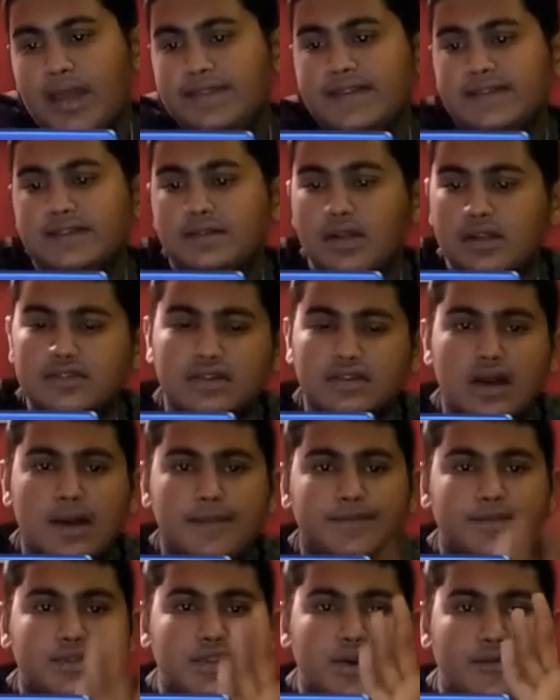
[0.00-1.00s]
This also
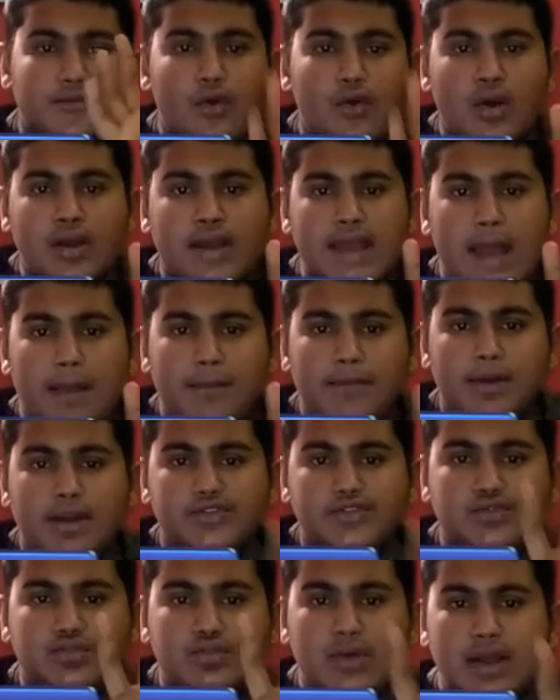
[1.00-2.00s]
comes with the 4
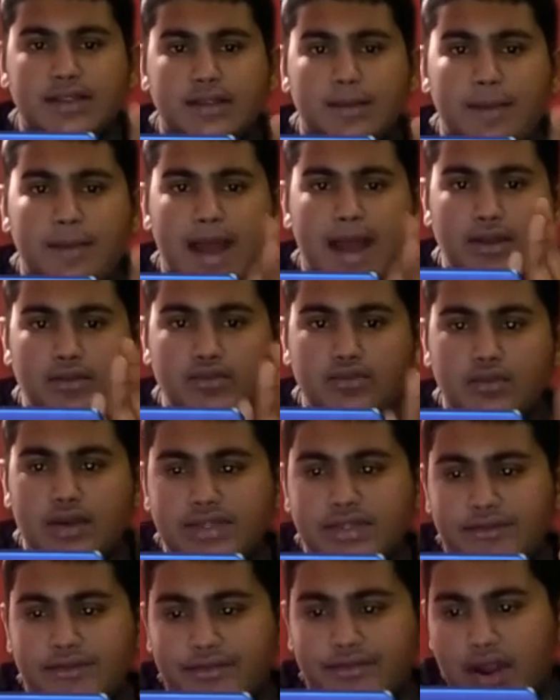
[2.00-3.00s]
cameras, 2 at the back, 2
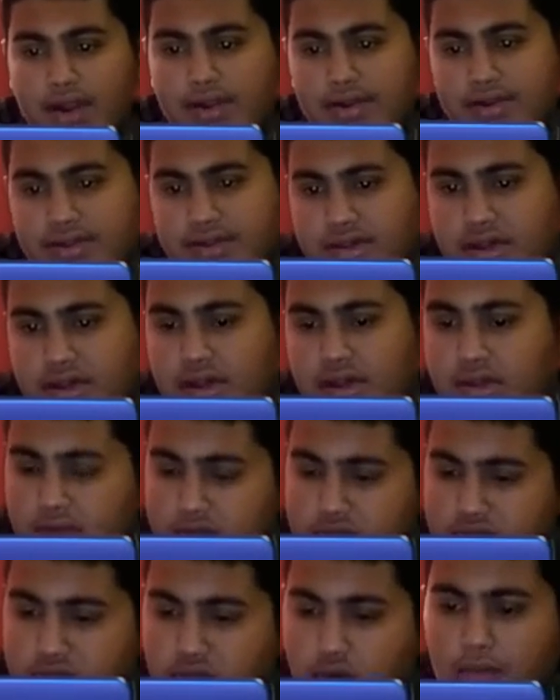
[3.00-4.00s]
at the front.
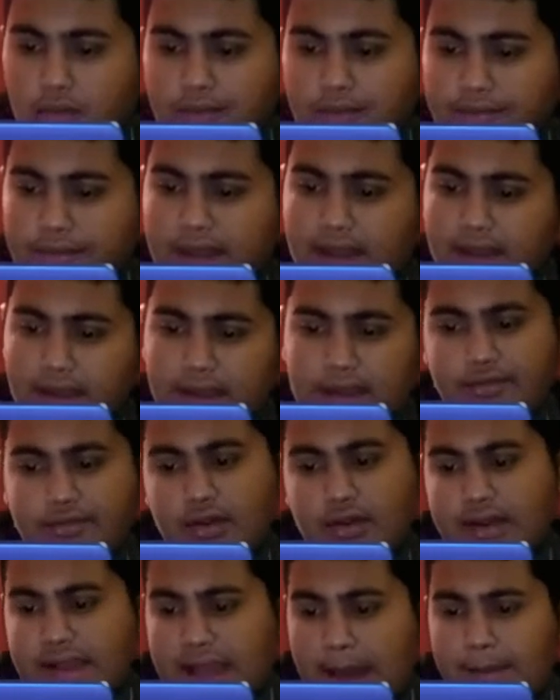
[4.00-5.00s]
So if
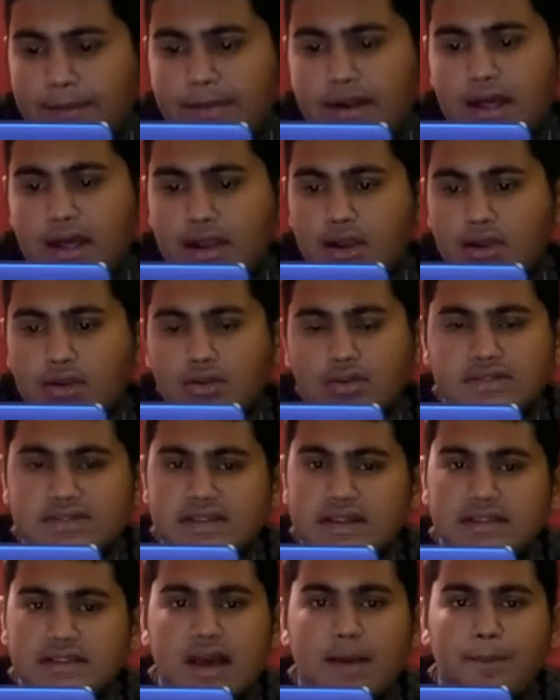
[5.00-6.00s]
your camera looks
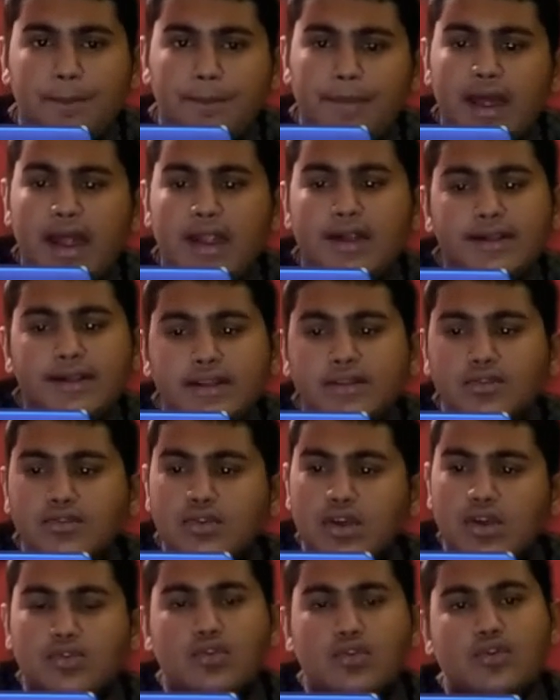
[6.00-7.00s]
at the priority, you
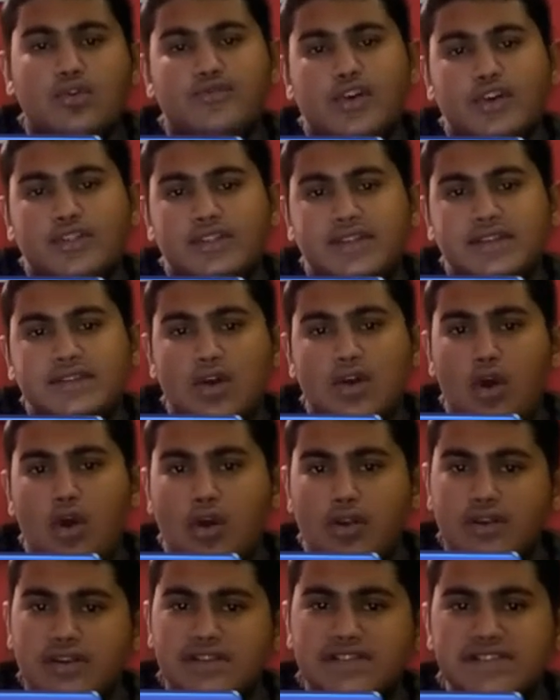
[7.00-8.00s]
can go for this
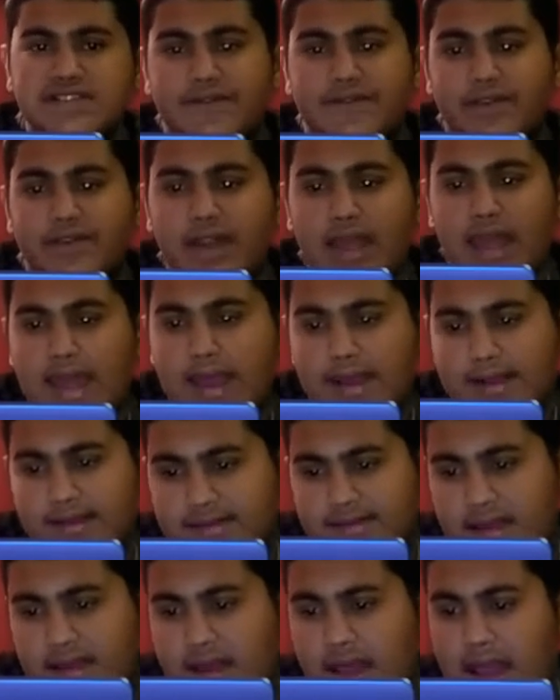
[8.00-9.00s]
Honor
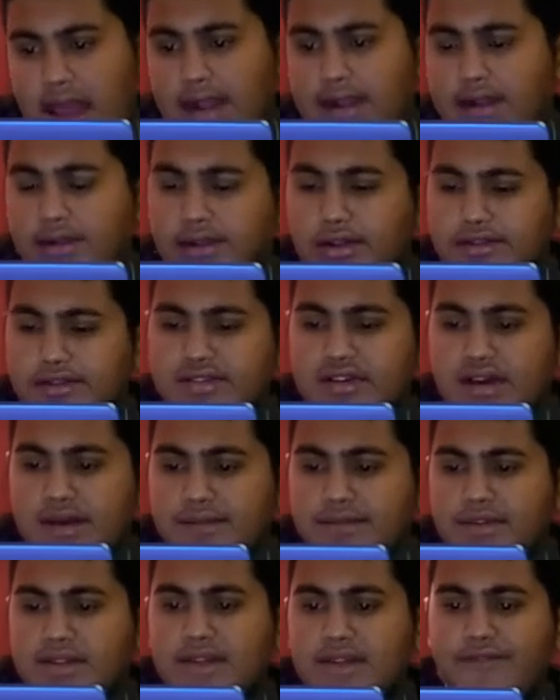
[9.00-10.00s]
7X, and it also
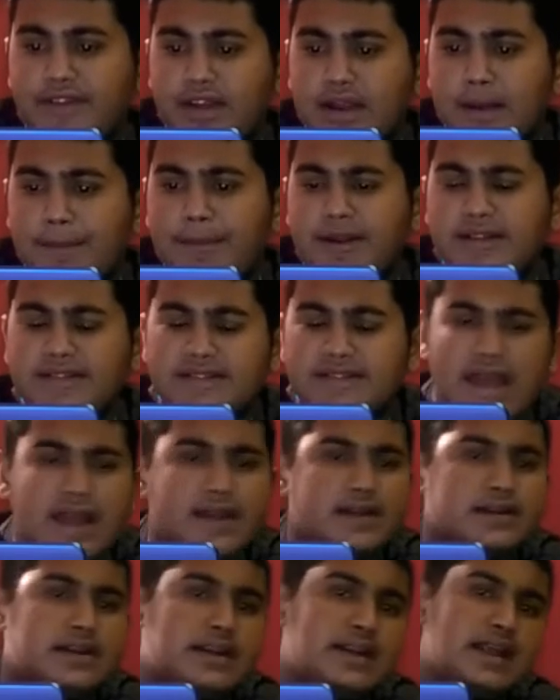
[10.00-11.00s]
comes with a fingerprint
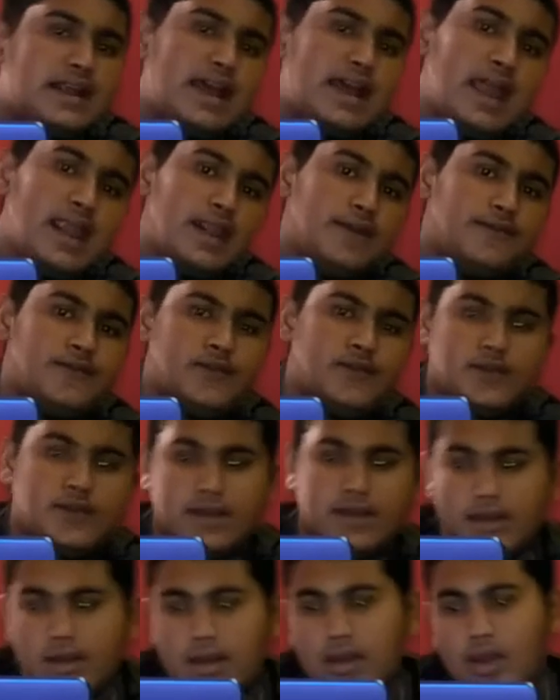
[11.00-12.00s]
scanner and an
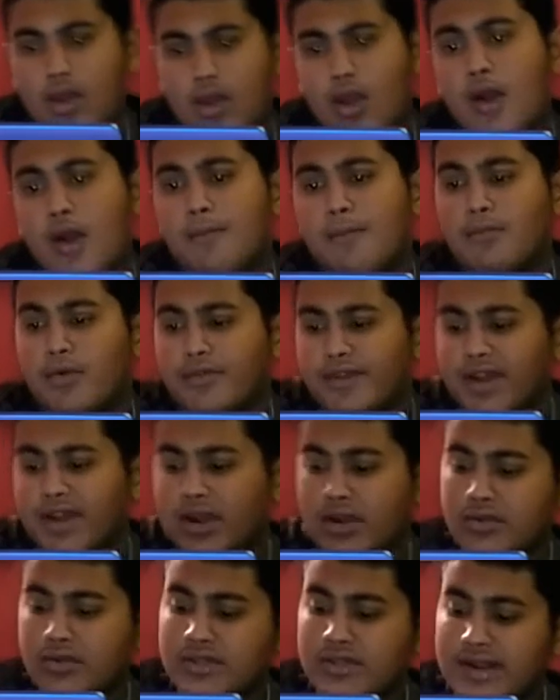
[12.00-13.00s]
NFC. Moving
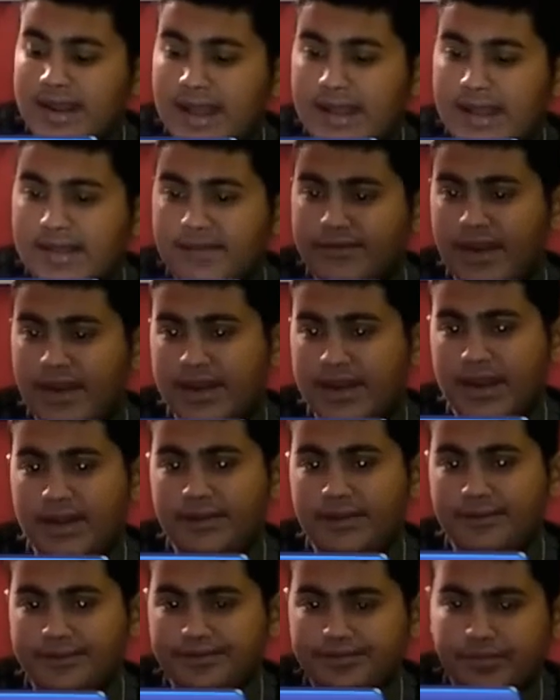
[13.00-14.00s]
on to the next
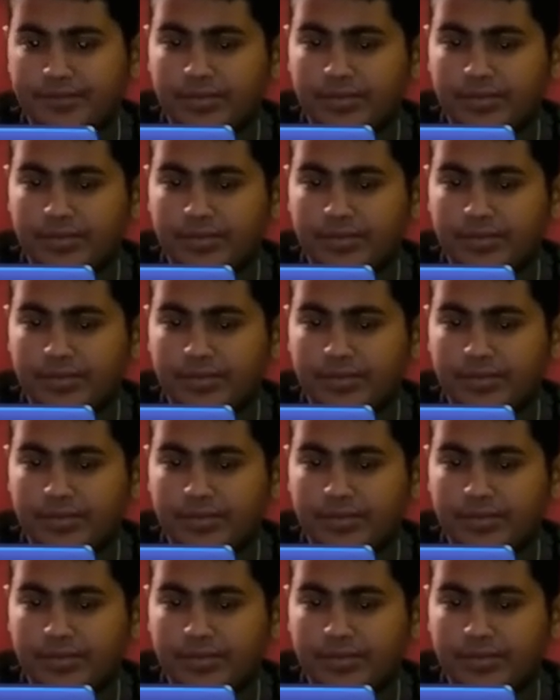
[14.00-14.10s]
variant.